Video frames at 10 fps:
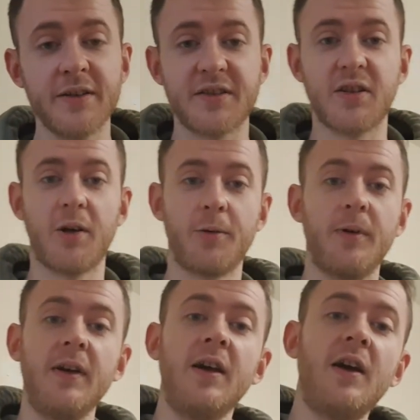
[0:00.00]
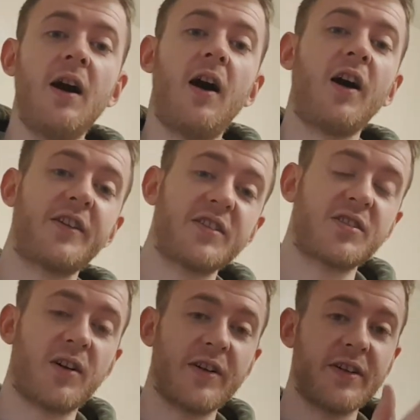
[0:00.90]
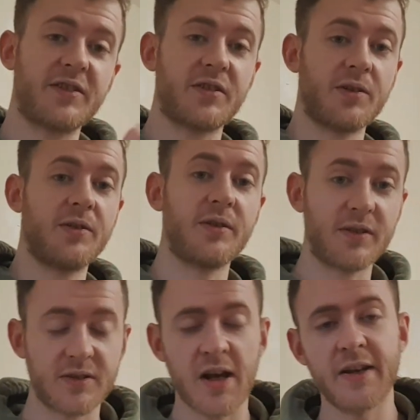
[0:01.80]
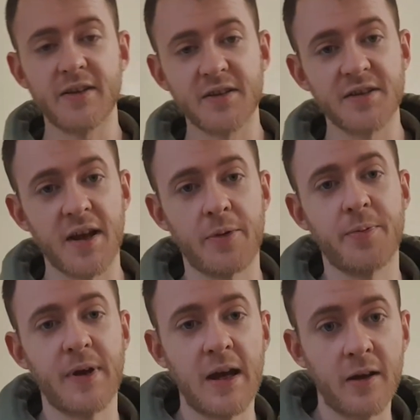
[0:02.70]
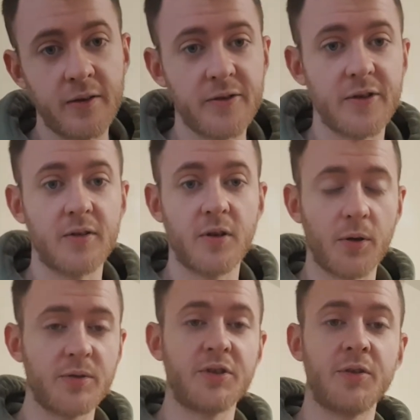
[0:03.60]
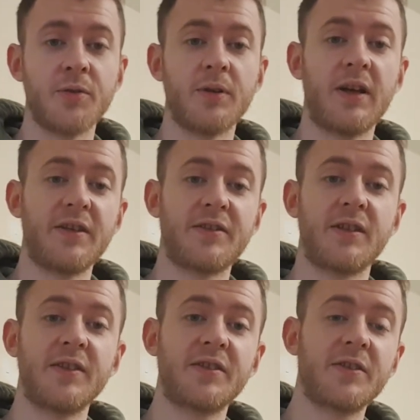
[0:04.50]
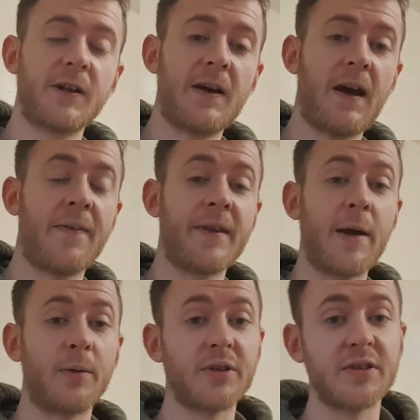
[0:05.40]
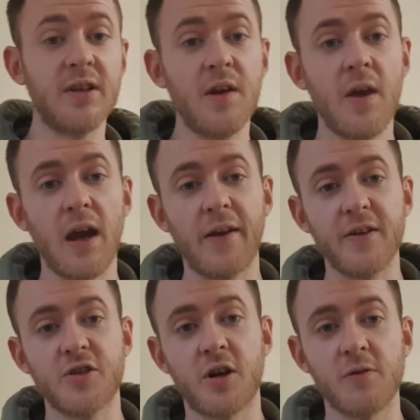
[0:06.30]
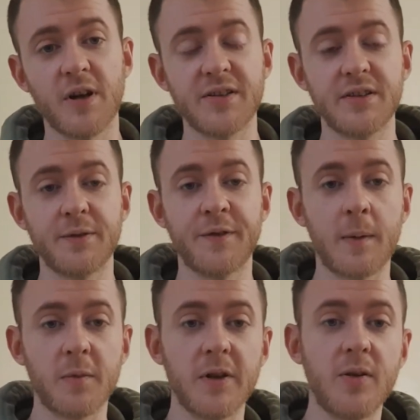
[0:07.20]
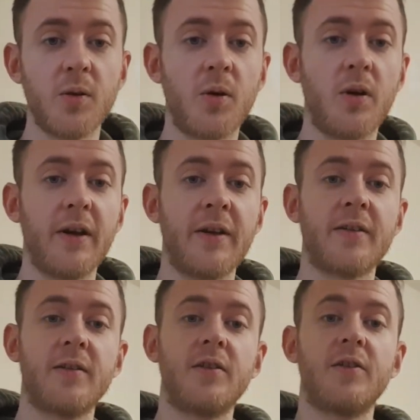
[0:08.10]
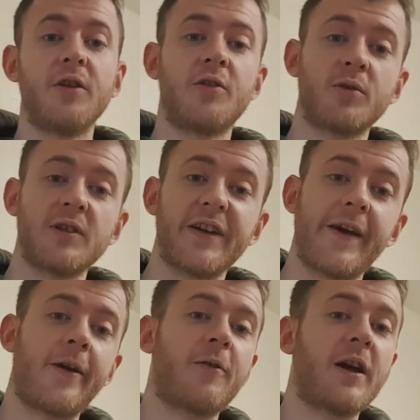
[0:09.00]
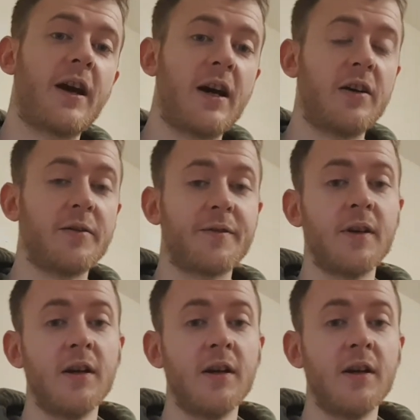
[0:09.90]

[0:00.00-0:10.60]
So I decided to take the step and go to a solicitor, and that was HRS Family Law in the Dudley area of